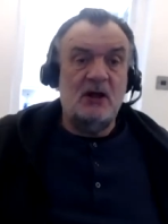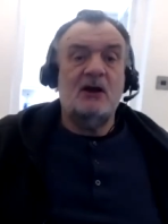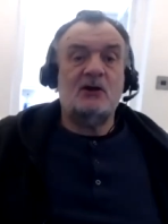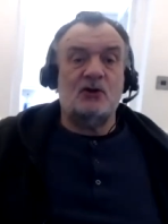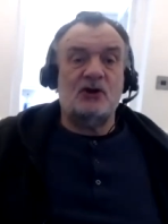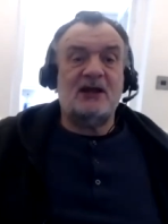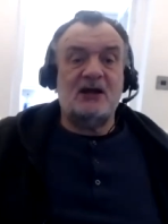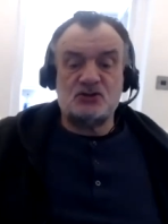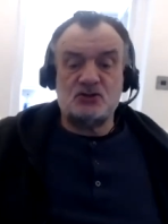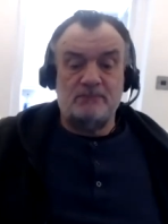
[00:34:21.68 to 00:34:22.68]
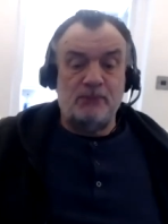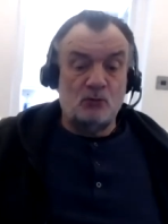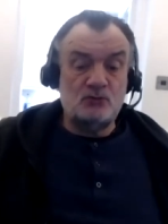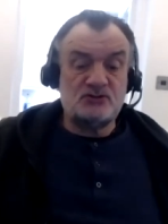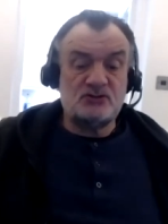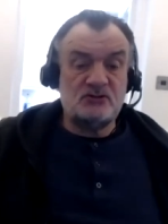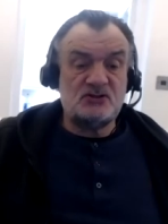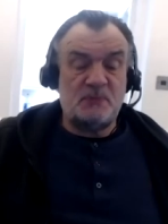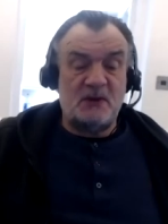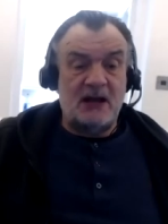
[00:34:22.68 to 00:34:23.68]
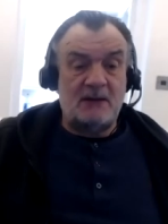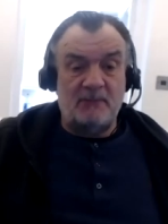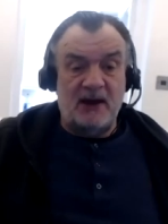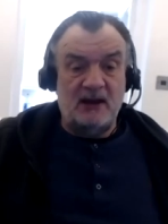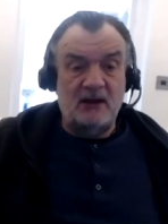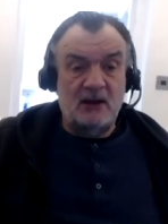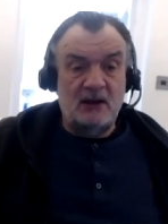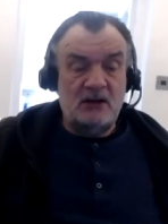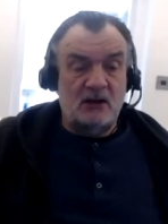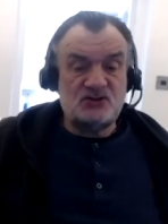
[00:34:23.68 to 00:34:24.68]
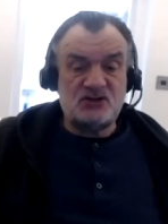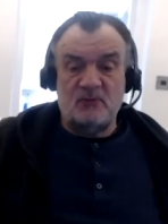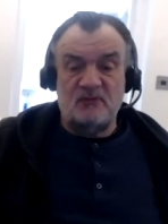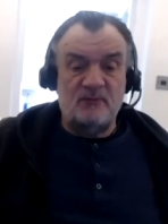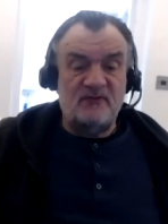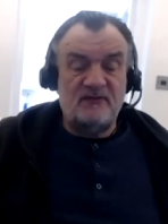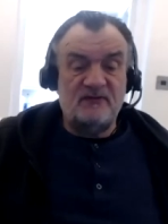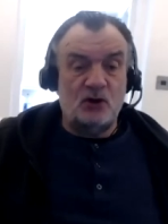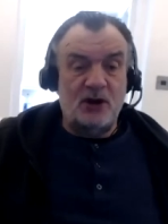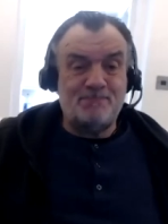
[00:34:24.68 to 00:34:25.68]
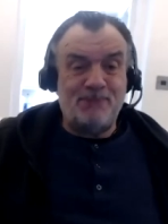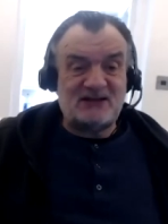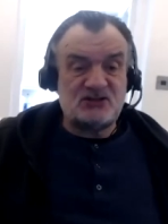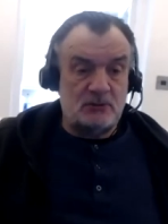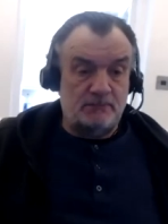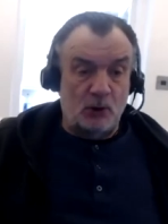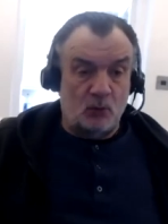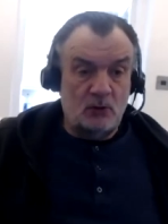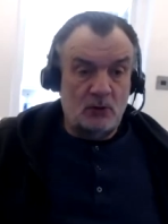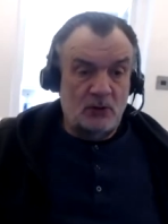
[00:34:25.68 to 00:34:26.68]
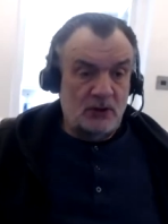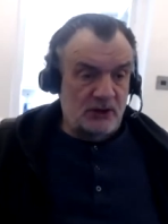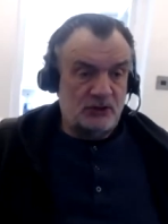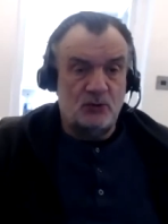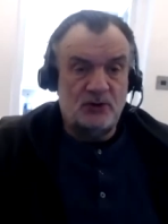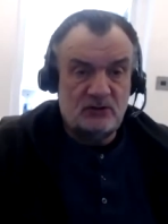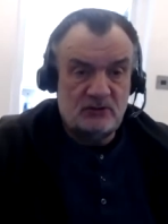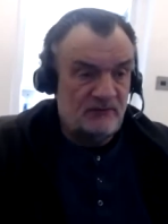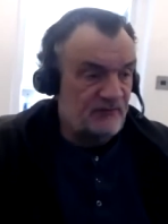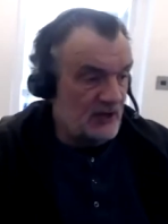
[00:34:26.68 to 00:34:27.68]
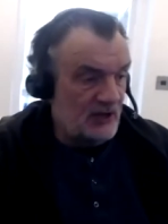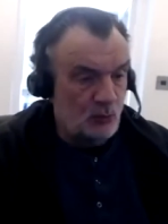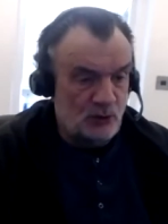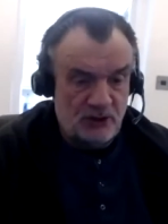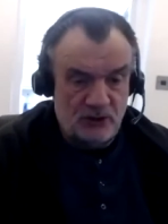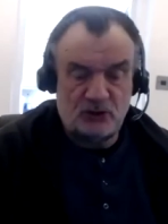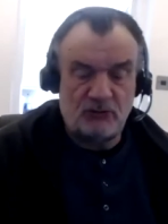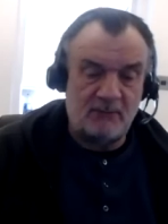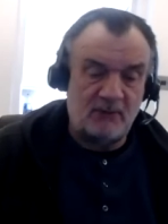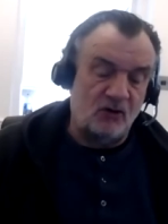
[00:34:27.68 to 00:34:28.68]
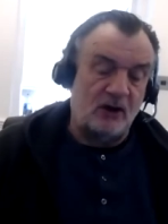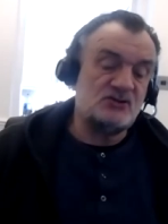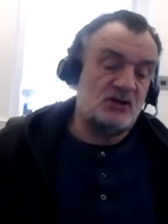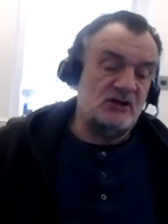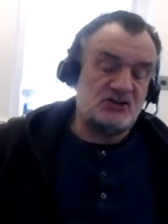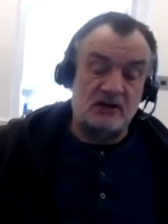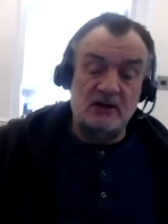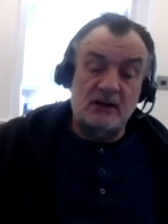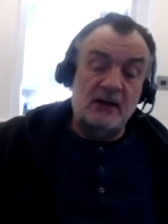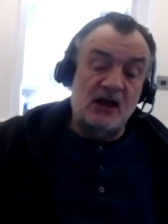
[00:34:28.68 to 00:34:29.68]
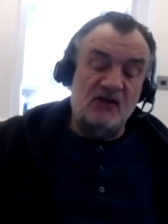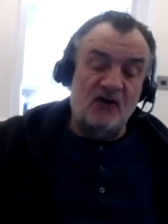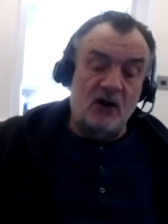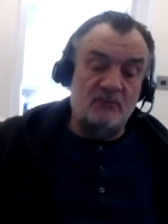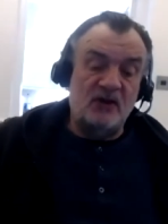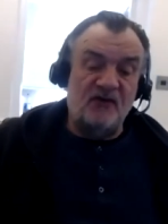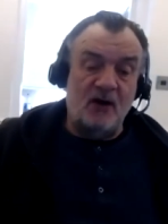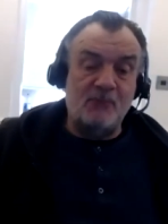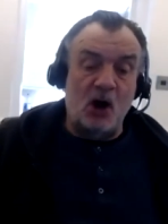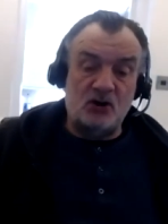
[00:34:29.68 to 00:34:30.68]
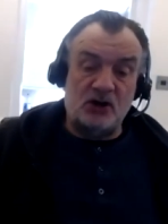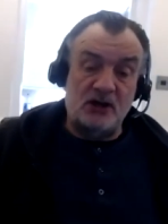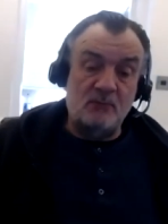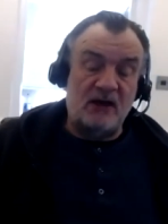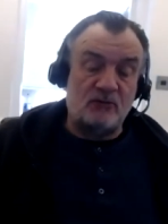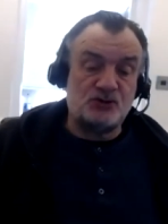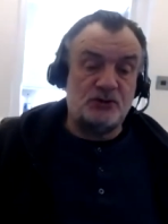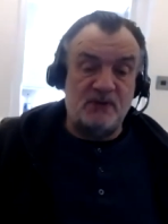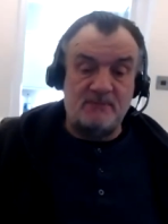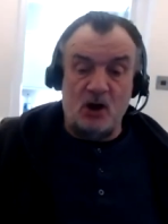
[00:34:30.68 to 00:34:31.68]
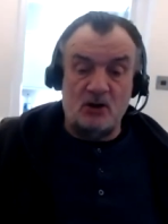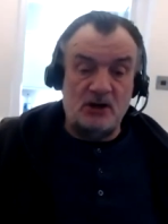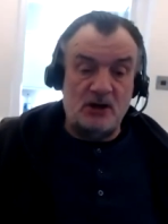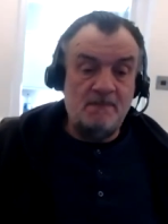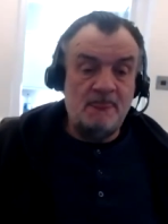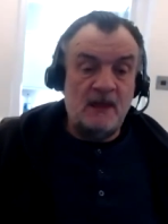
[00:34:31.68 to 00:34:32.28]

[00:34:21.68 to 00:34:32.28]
have got the guts or the balls to speak up about it. You know, some of them have even got their back to the ball and they're doing the, the, the holding and the grappling. Right. So listen, if I'm if I'm marking him how I should be marking him,